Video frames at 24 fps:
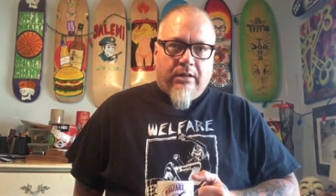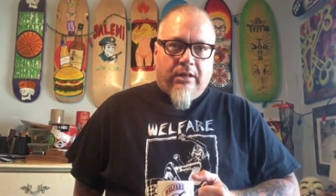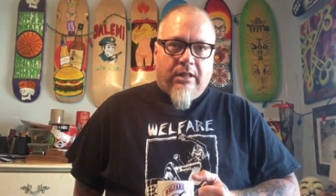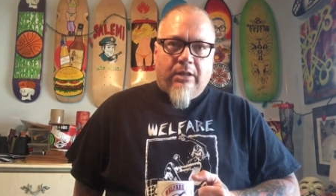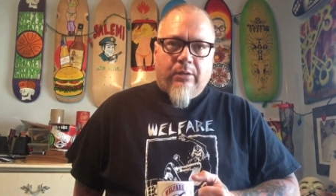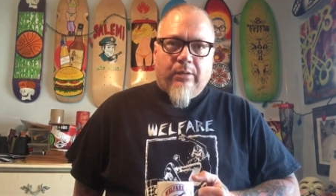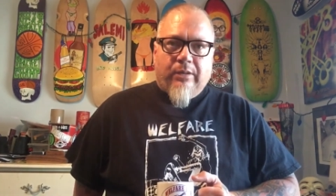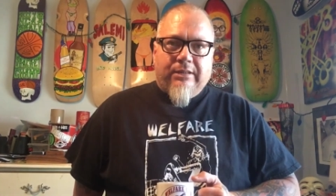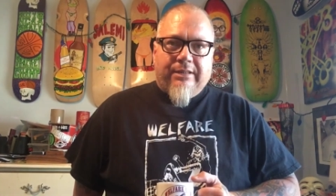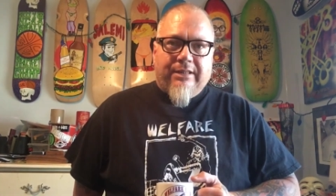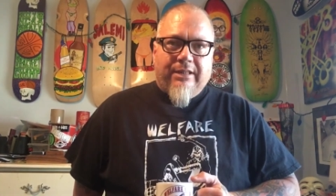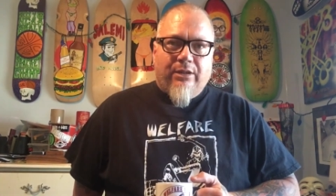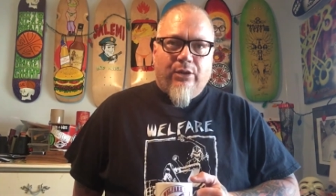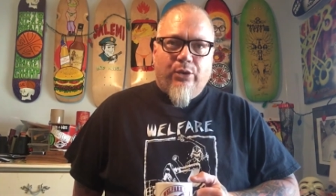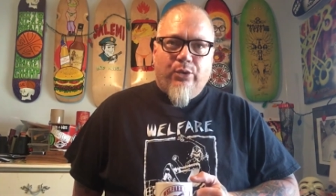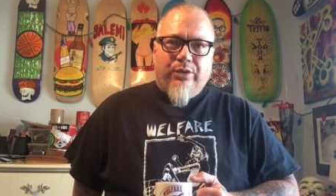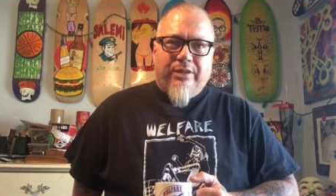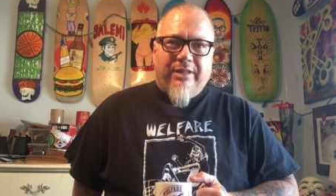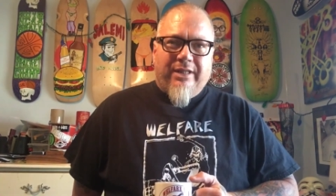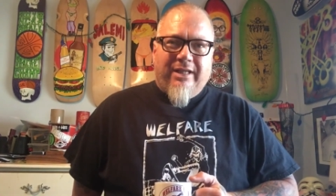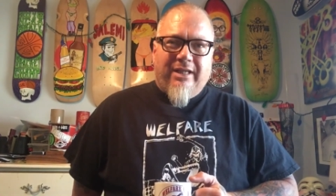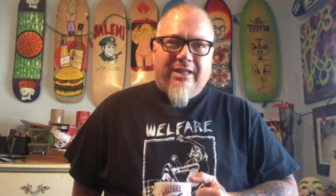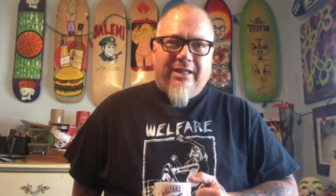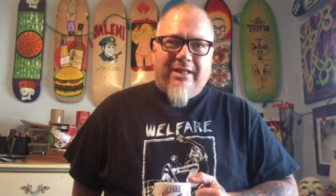I don't want to say
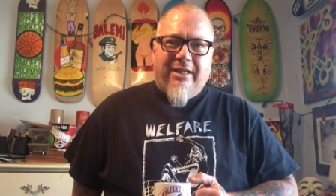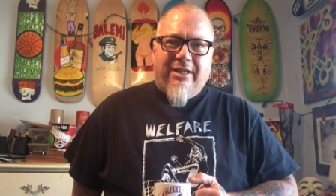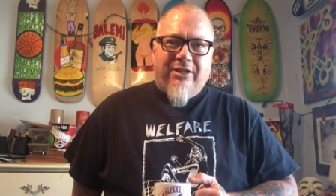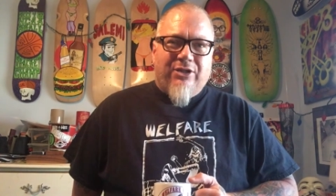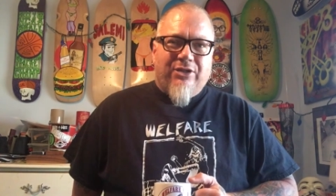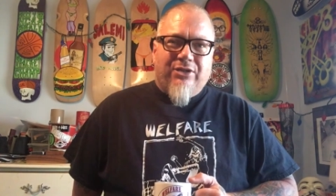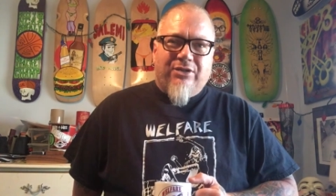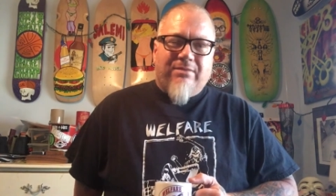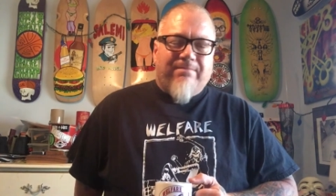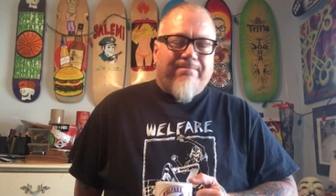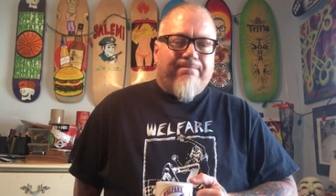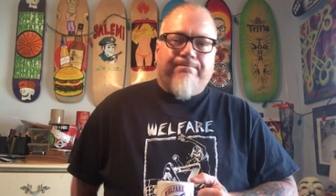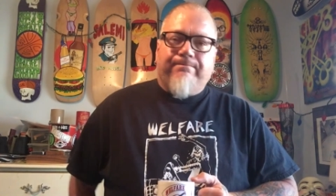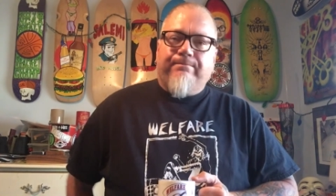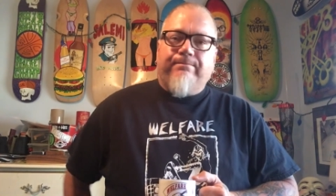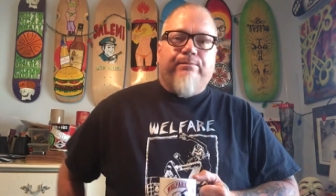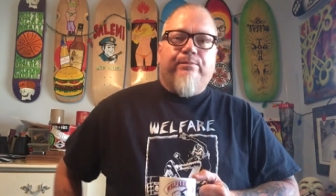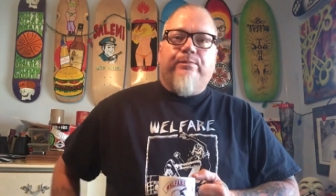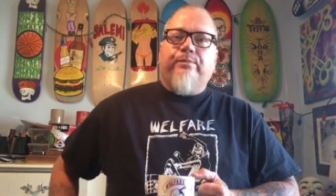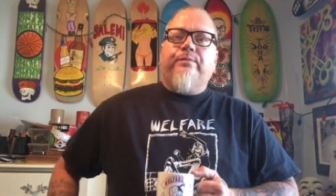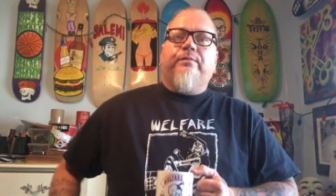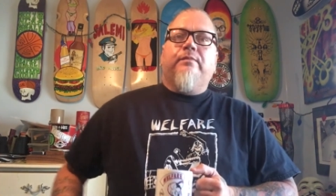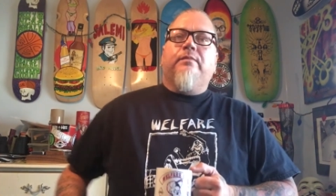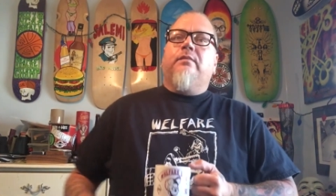losing it. He just.
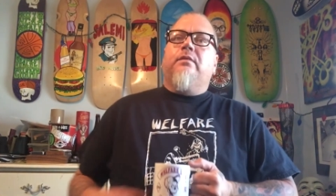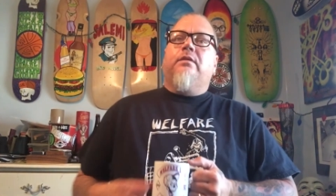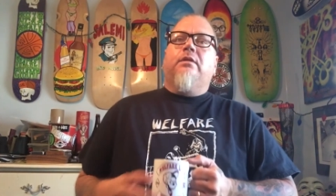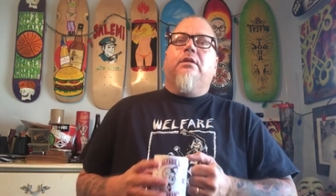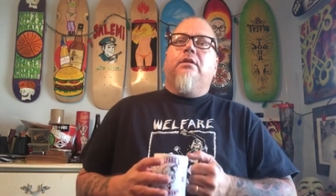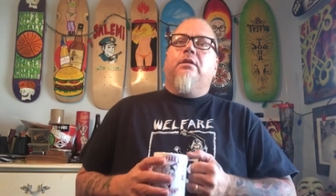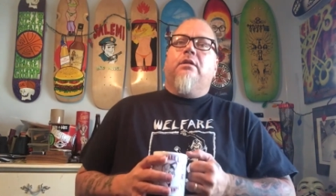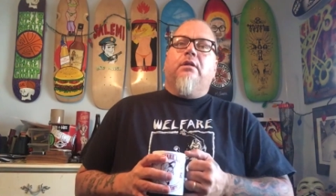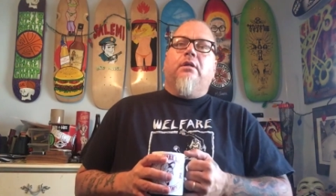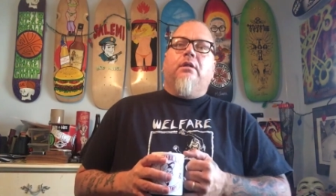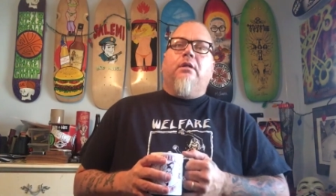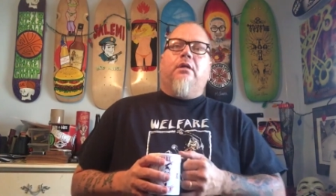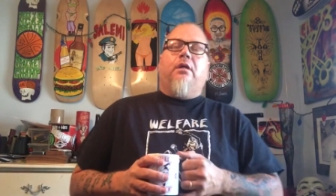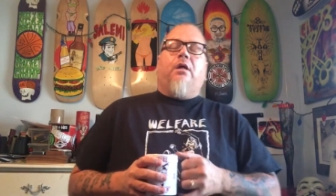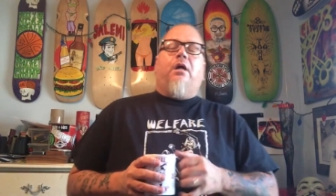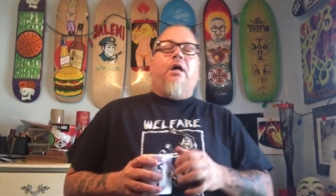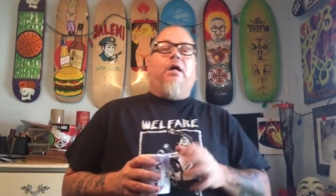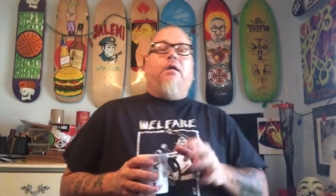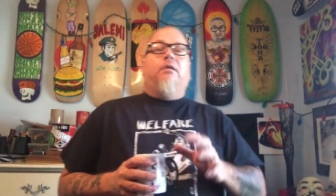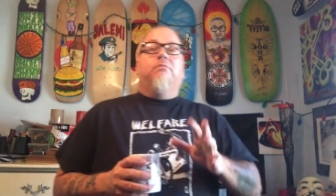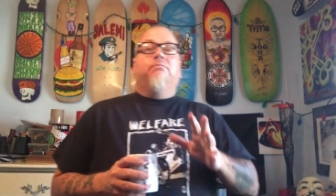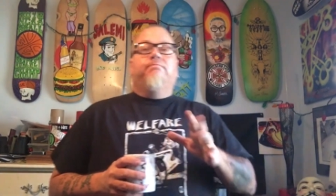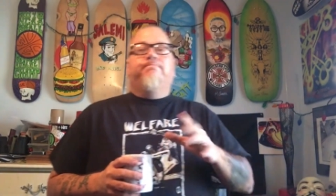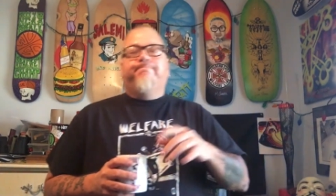All
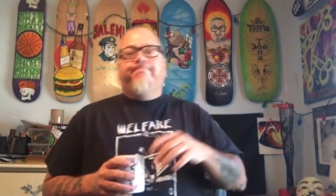right,